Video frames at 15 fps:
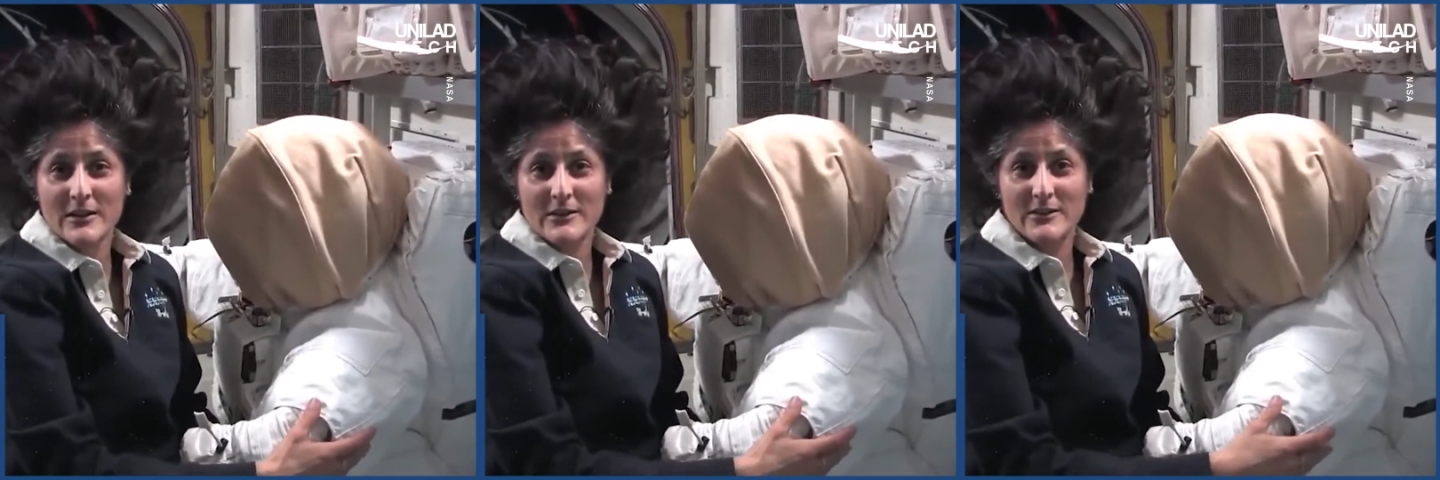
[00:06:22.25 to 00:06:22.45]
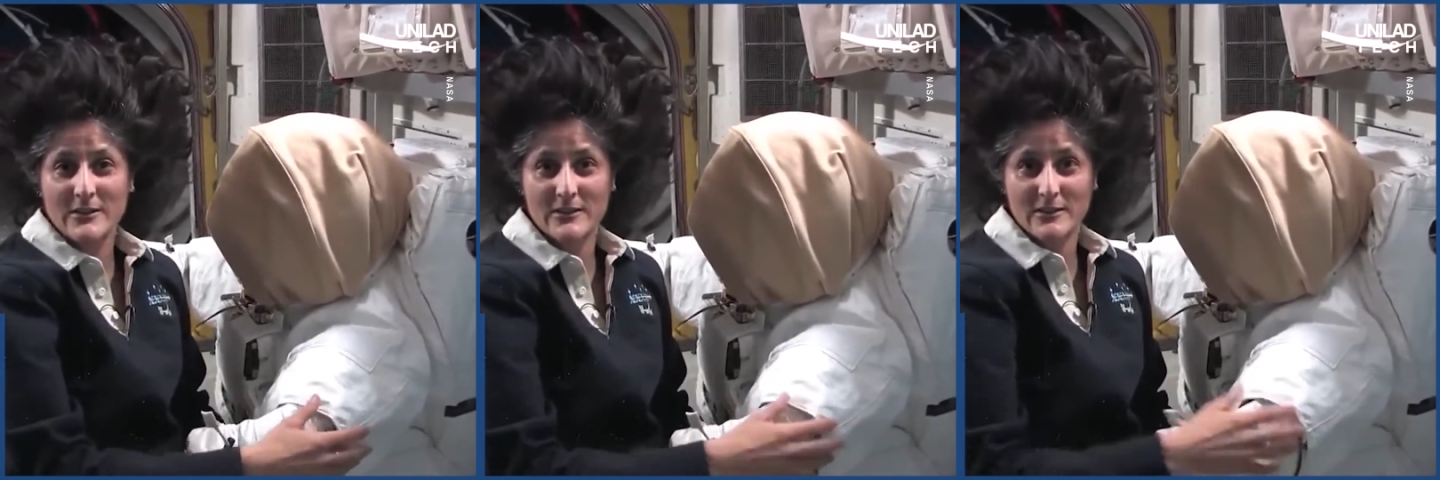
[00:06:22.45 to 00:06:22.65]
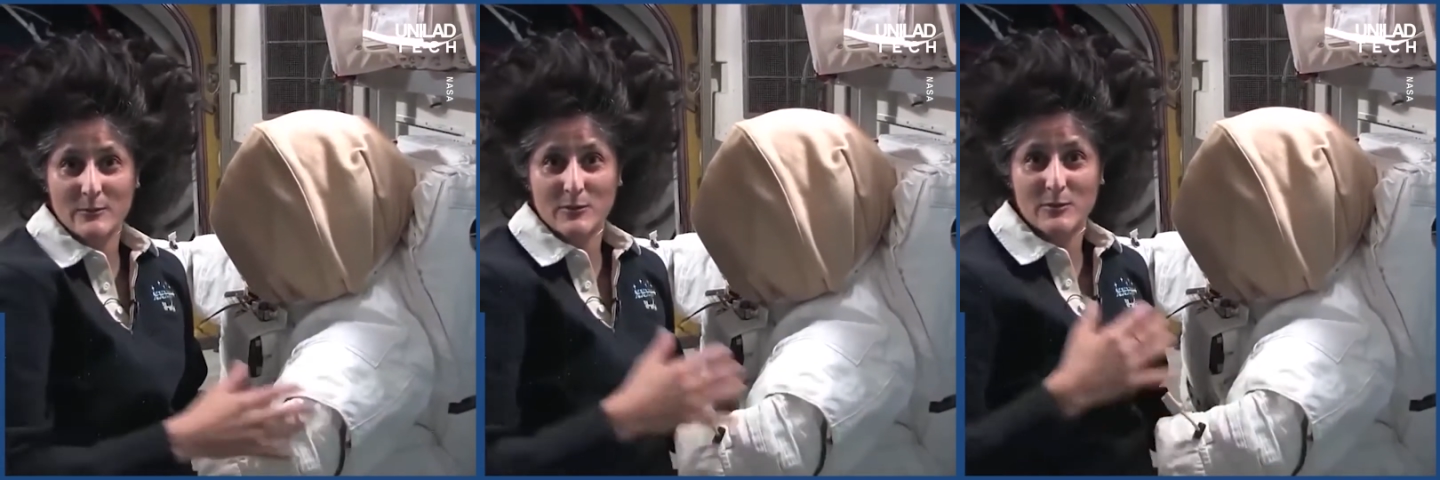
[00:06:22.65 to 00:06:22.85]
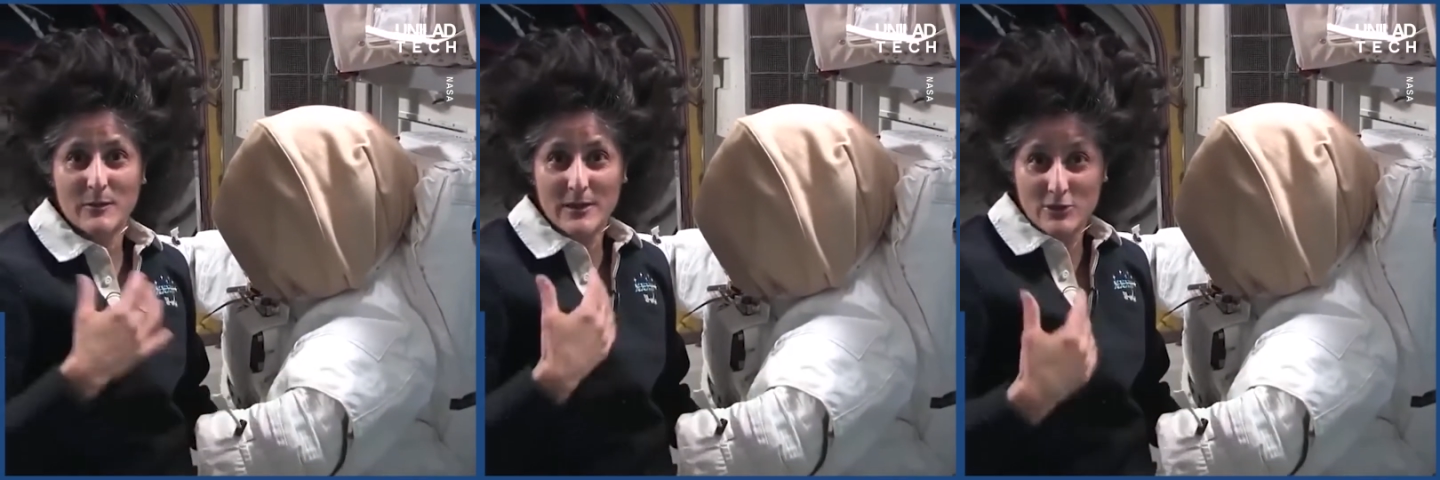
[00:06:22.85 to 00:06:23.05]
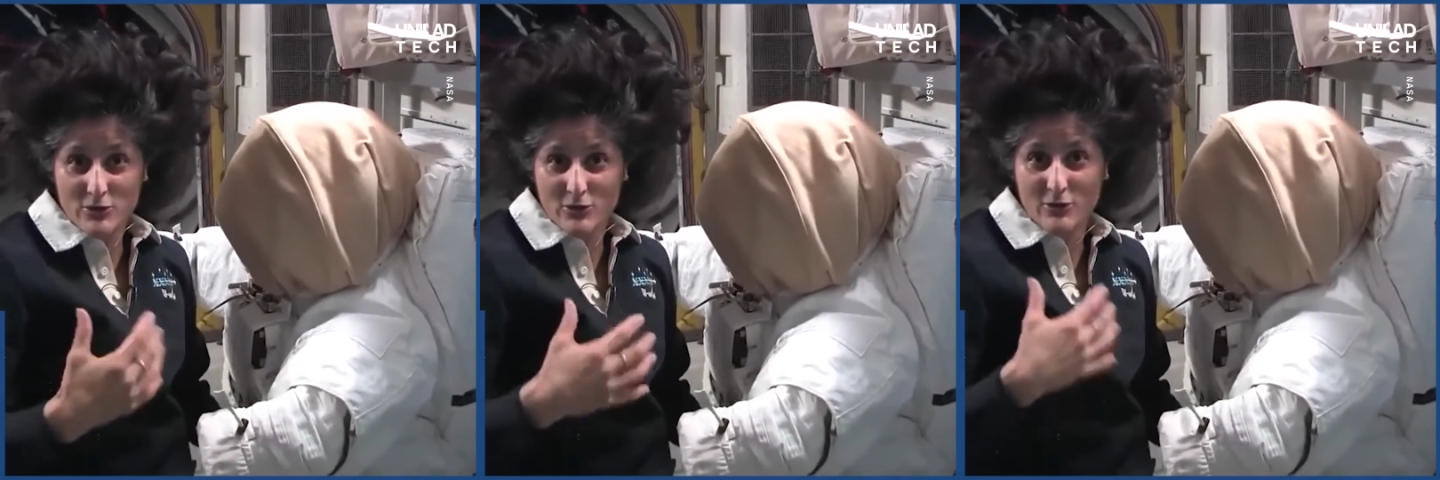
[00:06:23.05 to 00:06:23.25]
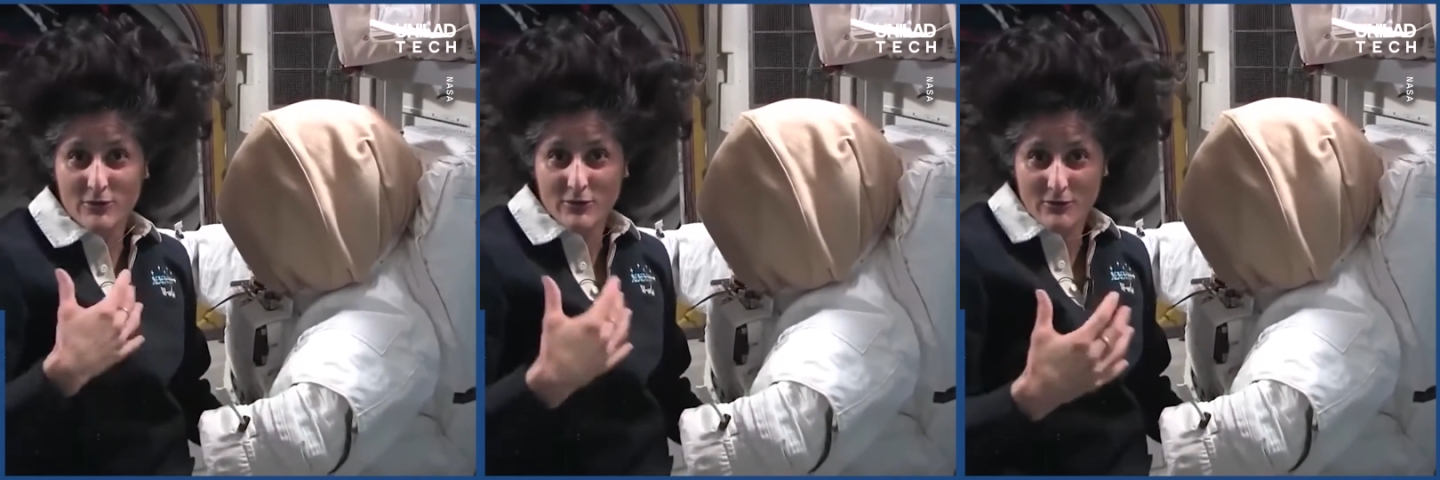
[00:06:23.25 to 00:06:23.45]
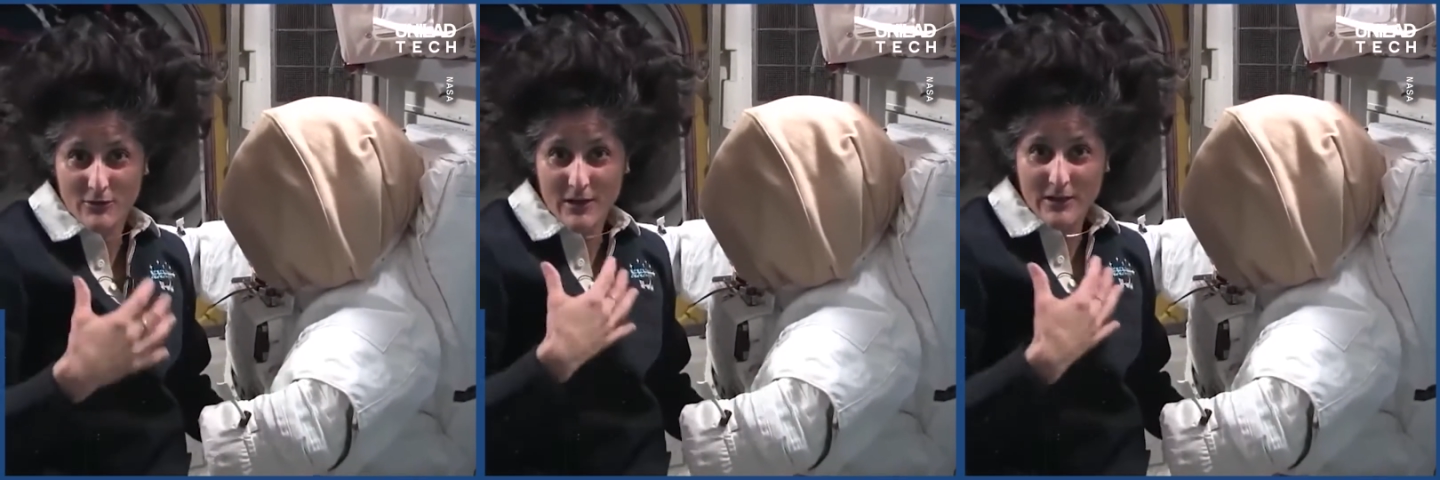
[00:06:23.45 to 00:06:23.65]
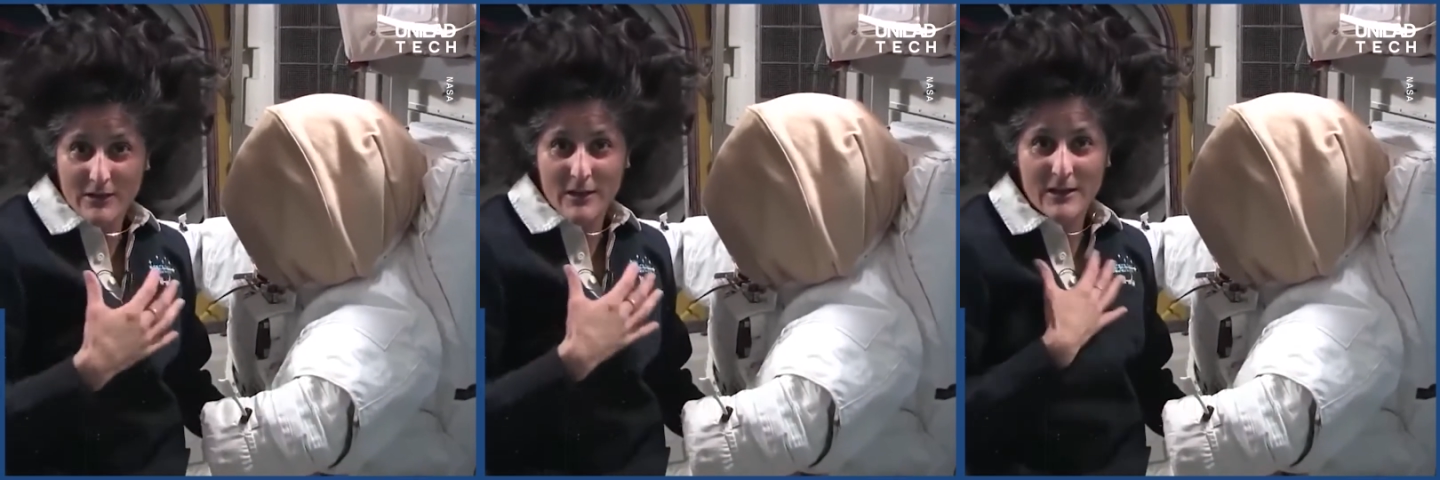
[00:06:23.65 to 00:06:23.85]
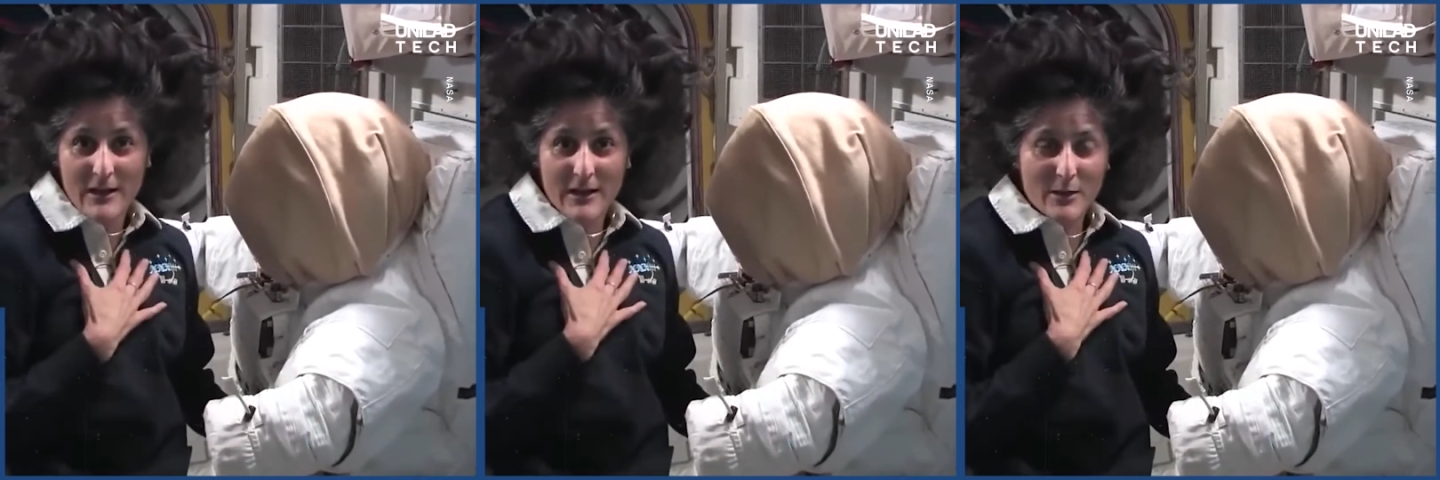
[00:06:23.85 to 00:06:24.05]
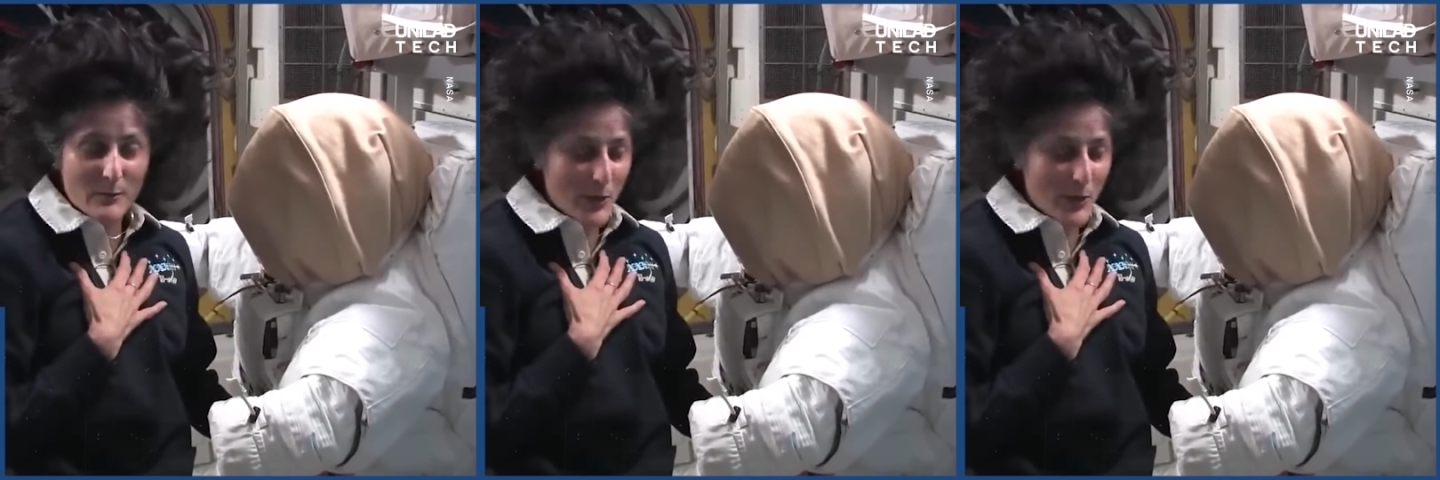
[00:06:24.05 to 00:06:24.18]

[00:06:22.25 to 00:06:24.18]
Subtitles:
system to make sure to regulate our